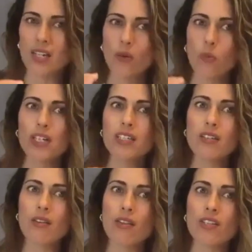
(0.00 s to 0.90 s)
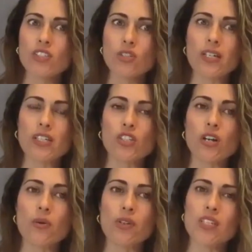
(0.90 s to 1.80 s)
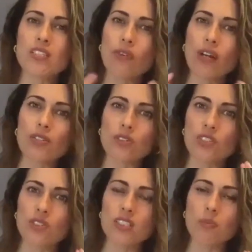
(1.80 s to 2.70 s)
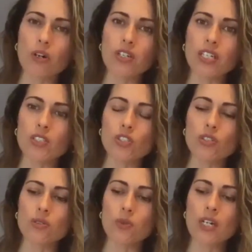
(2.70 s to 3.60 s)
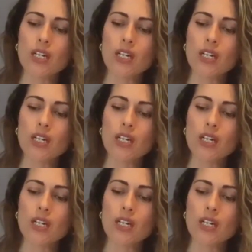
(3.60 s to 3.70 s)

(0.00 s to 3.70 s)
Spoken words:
what can this trade show and these vendors in this market do